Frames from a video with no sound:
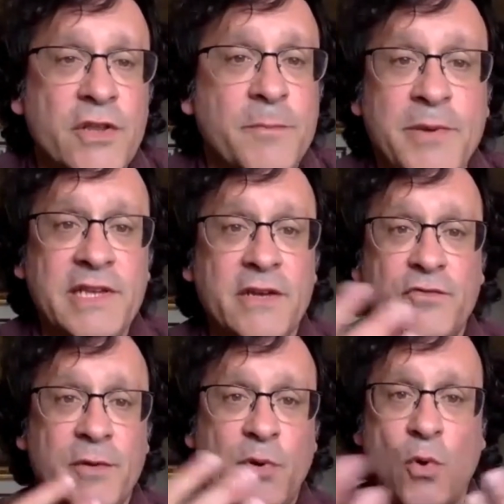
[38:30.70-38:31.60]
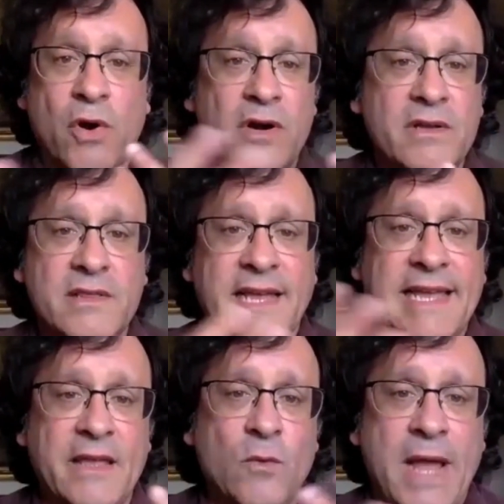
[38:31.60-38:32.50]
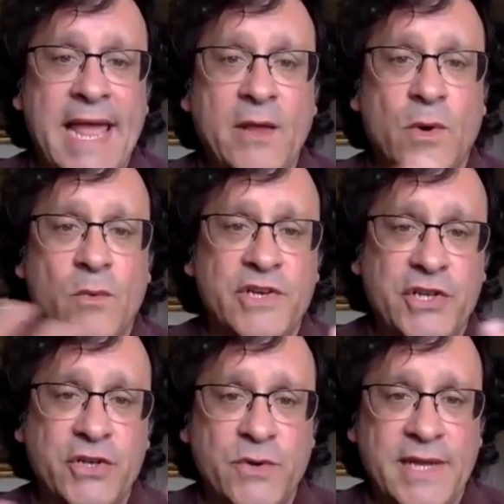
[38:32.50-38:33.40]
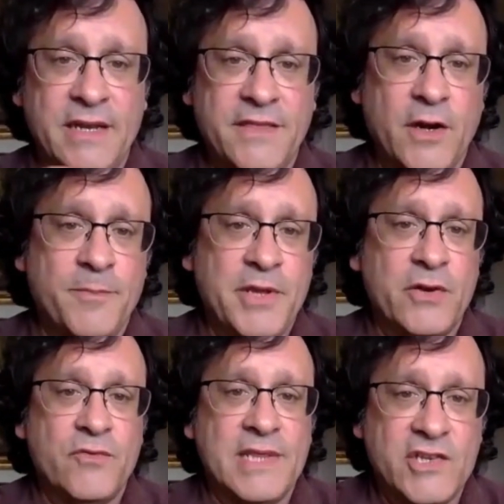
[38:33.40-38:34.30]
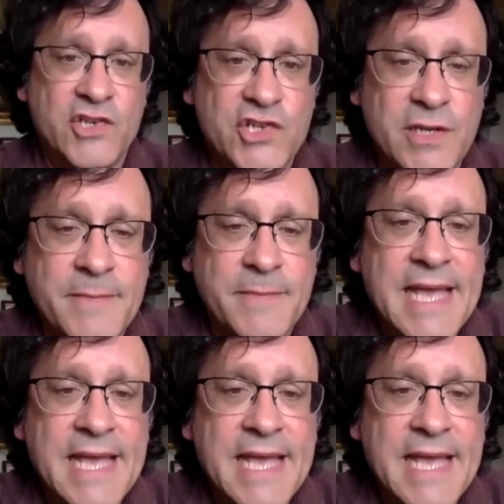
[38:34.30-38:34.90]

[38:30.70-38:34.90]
building of rapport, like anyone would do in a therapeutic relationship.